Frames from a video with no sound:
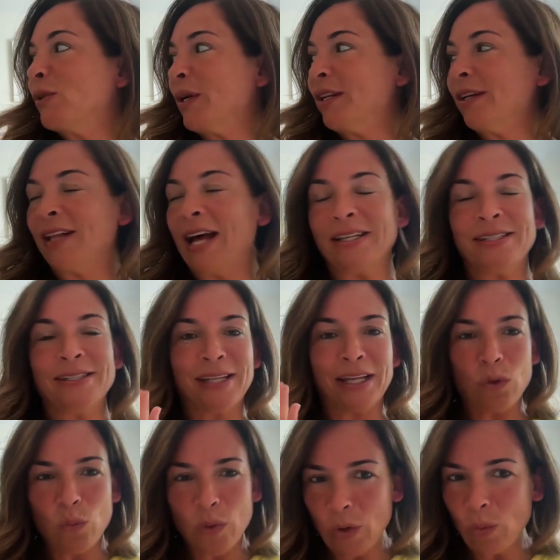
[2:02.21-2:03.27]
going to classes at
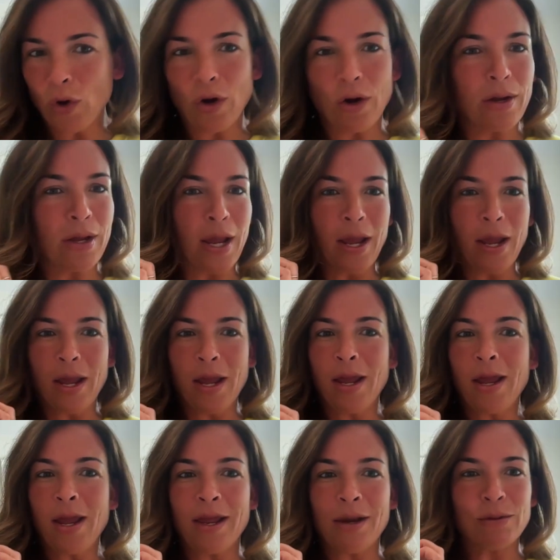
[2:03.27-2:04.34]
WeWork,
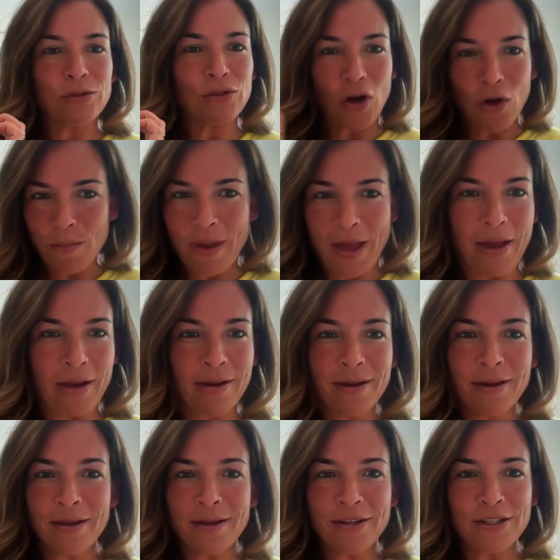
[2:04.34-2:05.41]
and it was all
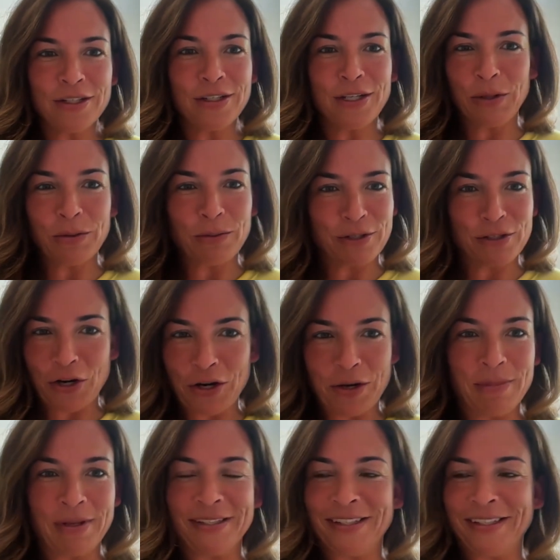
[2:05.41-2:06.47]
men, who were
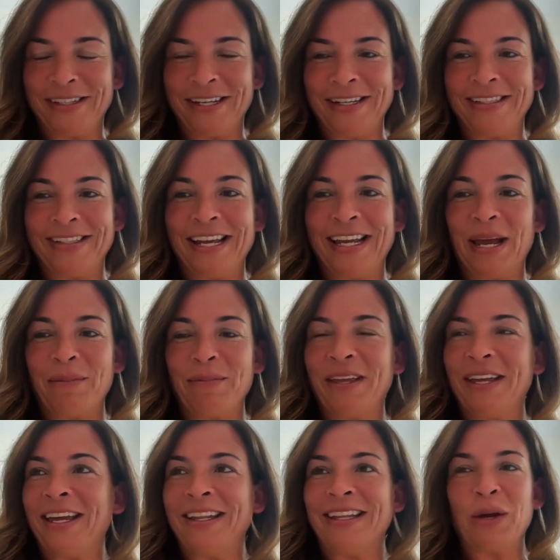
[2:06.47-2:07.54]
starting businesses. And I kept
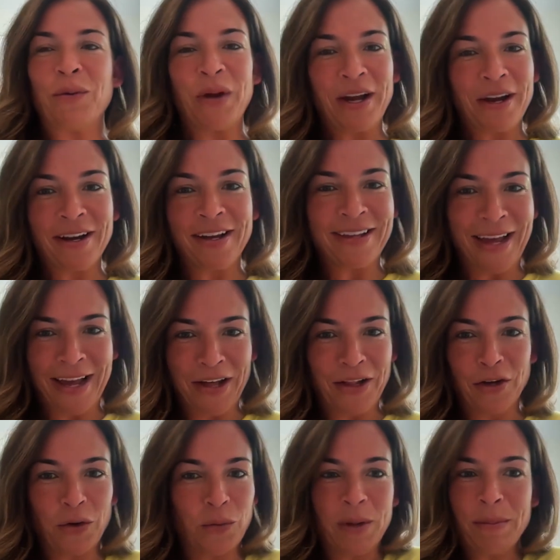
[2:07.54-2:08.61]
thinking, like, where in the hell
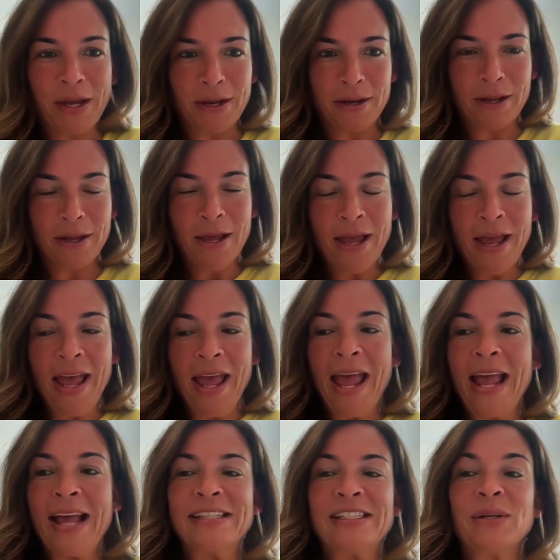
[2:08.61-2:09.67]
are women?
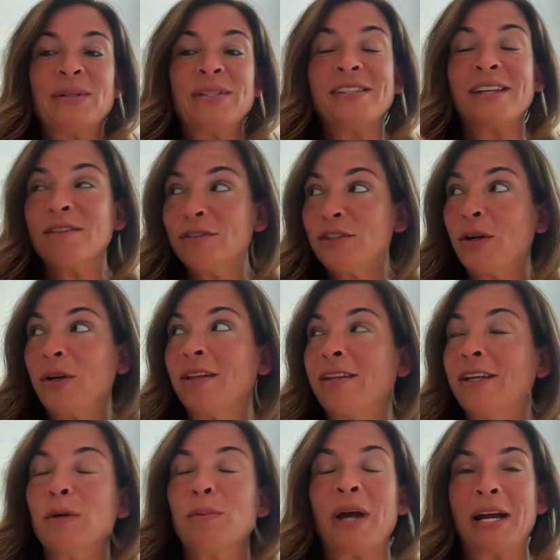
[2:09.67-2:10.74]
And so instead of starting a
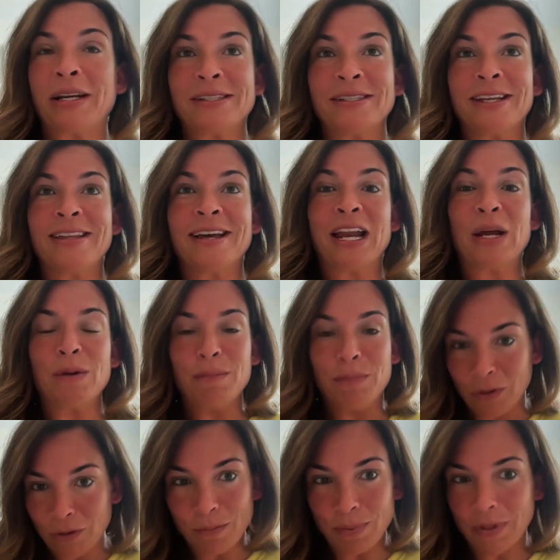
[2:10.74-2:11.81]
legal practice, I thought I would
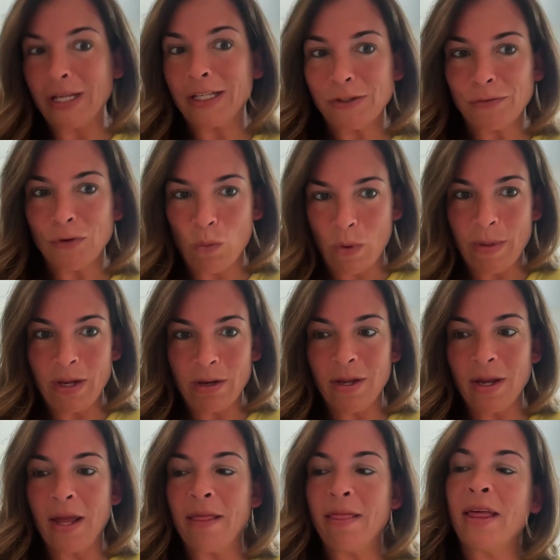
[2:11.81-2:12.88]
build a place for women.
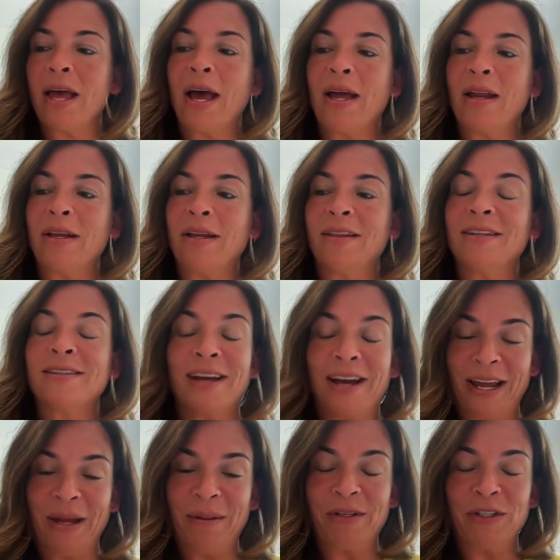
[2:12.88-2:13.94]
And that at the
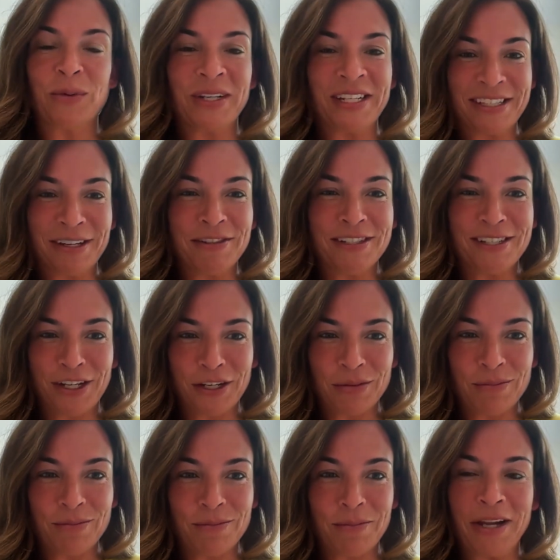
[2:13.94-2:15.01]
time in
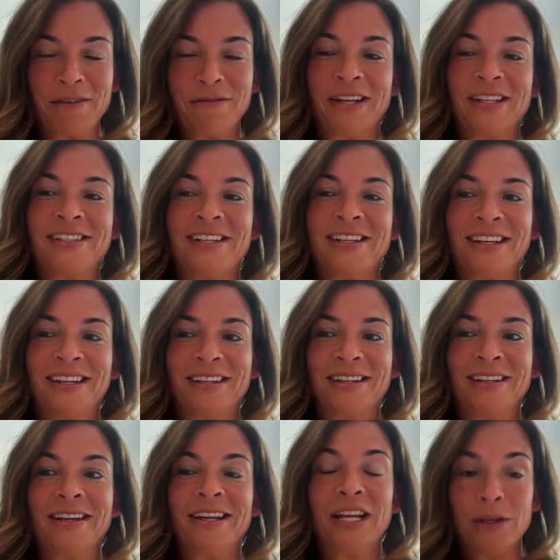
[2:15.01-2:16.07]
2017 manifested
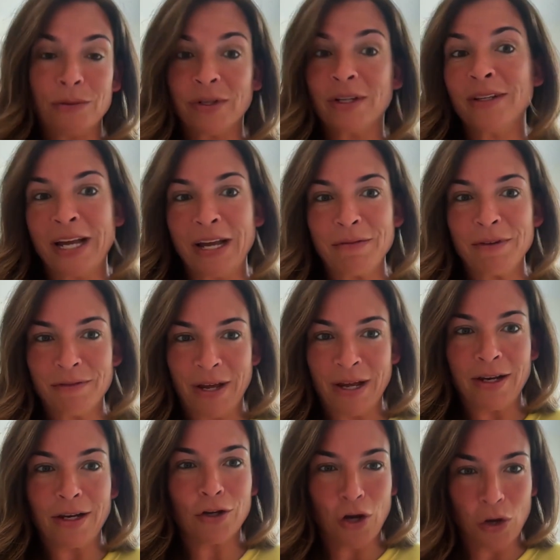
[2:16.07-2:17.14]
in real life
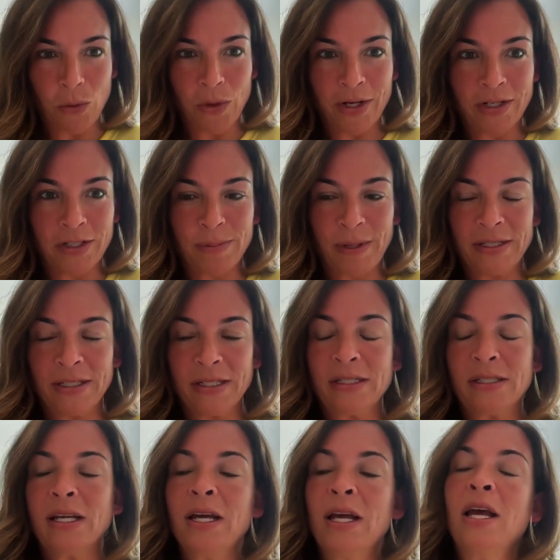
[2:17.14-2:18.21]
event and co-working
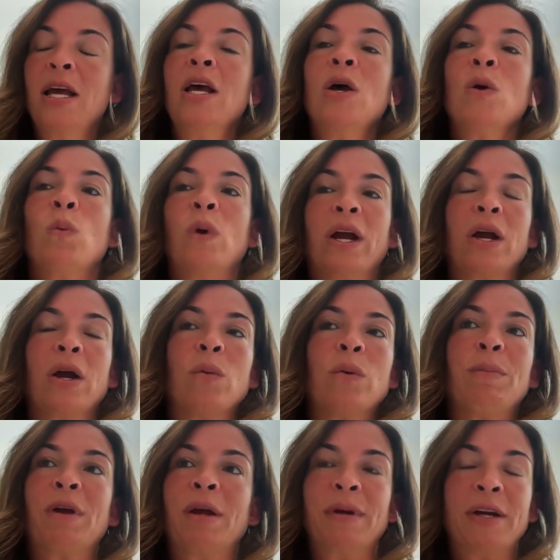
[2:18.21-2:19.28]
spaces where
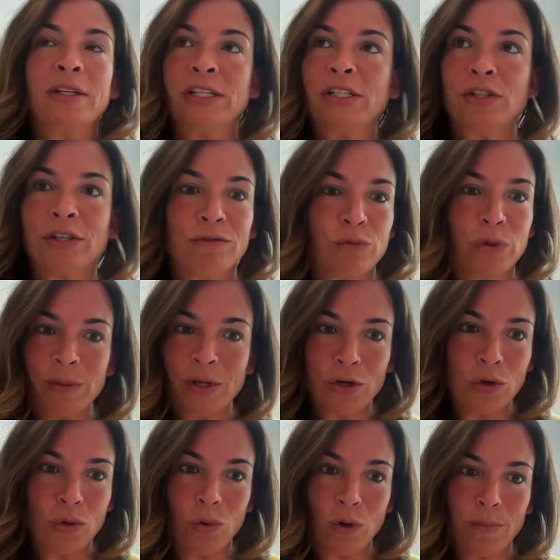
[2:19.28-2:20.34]
we primarily served women
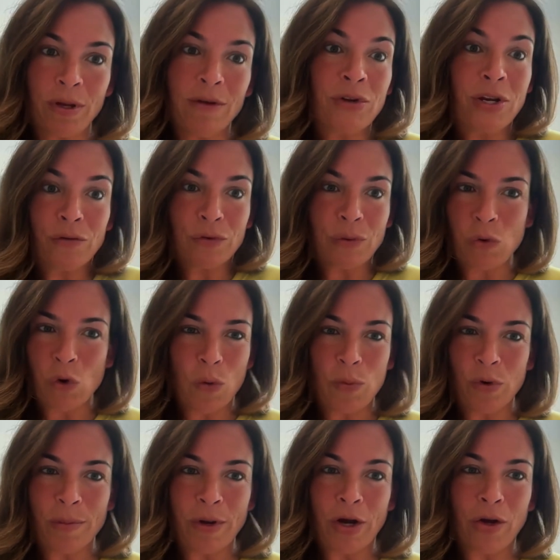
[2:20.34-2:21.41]
who were pivoting from
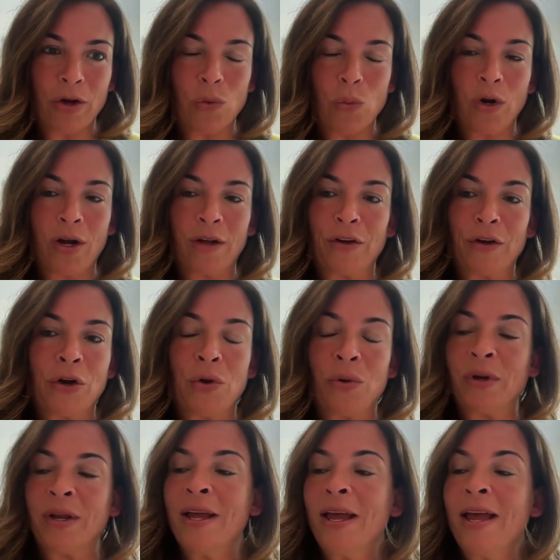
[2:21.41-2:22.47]
corporate America to work on their own.